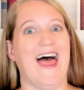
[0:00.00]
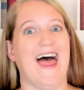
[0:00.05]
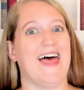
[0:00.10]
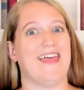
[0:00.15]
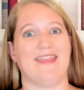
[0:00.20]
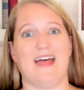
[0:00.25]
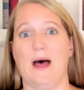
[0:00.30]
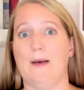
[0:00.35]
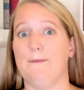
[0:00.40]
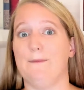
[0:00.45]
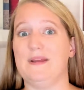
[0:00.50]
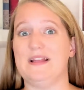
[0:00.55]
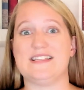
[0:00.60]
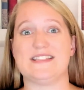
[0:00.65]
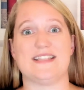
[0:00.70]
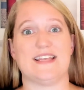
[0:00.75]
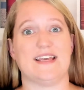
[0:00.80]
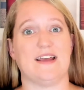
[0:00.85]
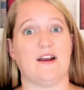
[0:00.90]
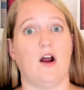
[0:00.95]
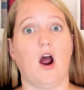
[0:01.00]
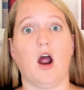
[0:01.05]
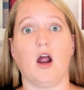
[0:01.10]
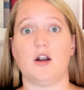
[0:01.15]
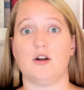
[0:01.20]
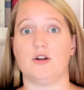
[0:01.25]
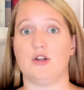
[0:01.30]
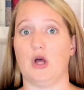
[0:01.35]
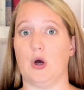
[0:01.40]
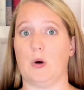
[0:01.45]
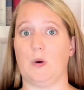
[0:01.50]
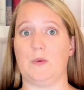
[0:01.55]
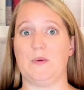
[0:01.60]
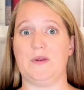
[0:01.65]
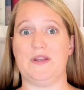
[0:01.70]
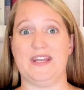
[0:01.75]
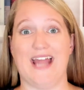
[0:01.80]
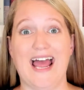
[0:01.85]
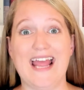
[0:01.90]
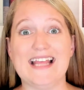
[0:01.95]
That means there are no
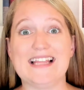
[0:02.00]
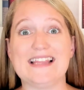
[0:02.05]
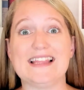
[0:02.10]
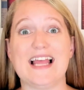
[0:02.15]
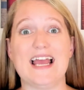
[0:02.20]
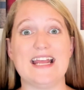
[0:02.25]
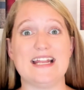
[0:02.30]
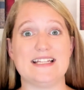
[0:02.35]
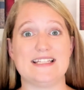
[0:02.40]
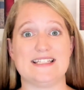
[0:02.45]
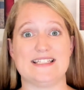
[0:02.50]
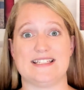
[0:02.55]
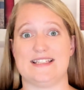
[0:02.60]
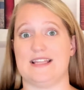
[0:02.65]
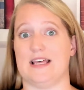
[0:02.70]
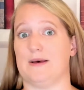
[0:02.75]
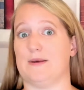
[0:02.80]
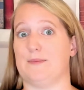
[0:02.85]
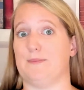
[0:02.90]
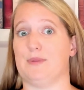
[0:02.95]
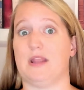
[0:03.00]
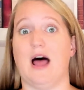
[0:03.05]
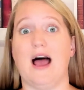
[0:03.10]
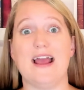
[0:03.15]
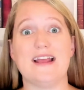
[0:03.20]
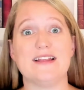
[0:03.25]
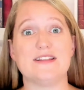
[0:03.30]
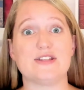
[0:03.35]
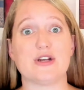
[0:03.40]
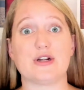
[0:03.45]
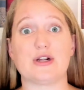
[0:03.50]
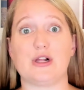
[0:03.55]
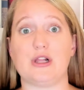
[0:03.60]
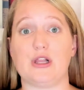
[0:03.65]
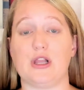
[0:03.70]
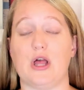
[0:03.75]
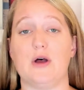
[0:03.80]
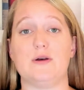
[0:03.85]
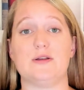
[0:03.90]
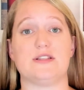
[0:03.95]
night lights, the blinds are
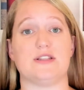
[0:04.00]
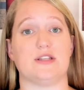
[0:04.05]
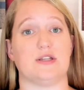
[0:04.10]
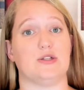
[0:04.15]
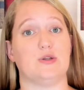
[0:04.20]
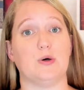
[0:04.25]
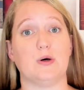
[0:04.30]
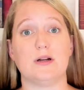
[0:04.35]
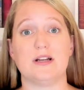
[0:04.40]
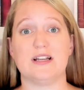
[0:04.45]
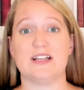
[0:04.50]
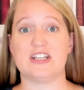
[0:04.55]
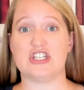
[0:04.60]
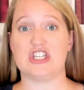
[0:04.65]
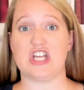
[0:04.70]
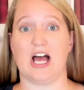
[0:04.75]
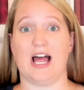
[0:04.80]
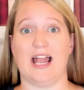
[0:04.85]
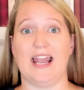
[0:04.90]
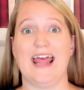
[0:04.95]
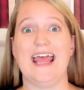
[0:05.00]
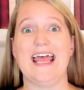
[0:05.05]
closed, the door is shut.